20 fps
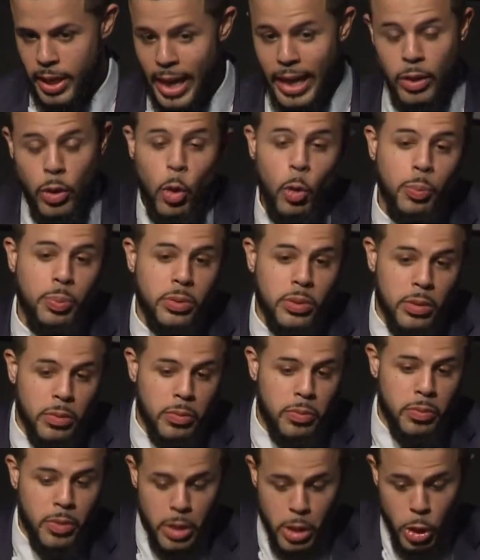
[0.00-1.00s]
in hopes
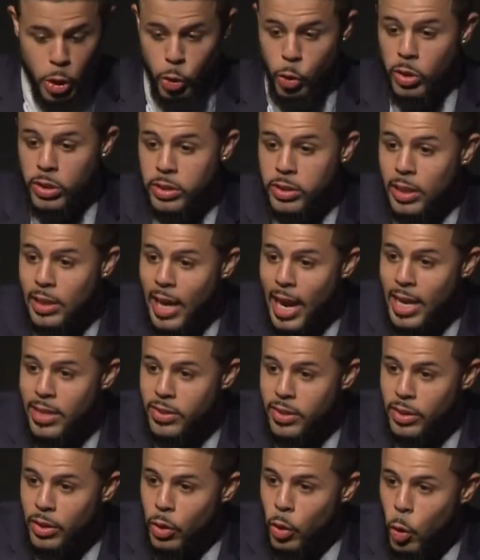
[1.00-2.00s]
of
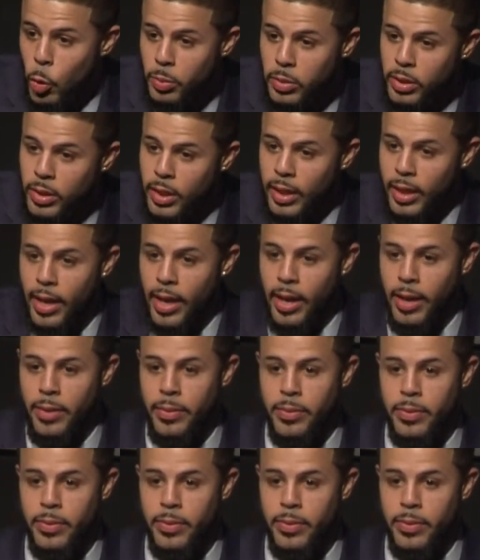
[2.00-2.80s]
crystallizing the hope that they have.